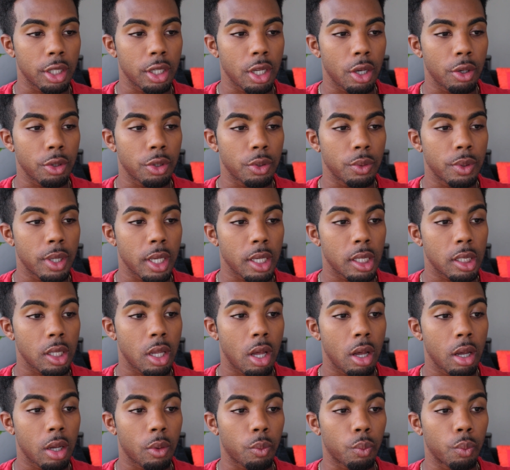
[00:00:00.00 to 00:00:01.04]
You know, you get
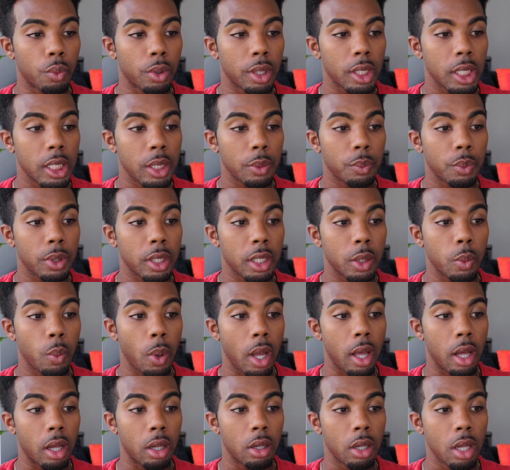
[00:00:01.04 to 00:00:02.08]
along really, really
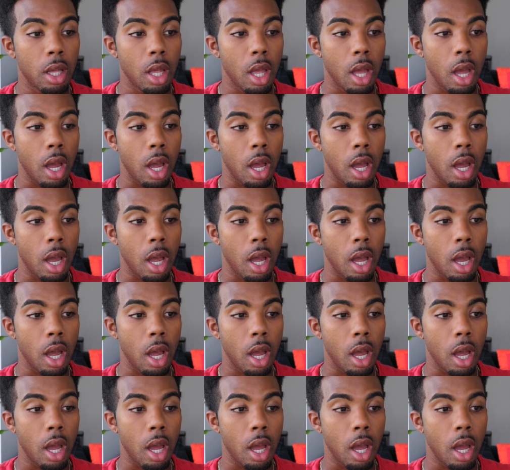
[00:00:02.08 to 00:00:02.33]
well.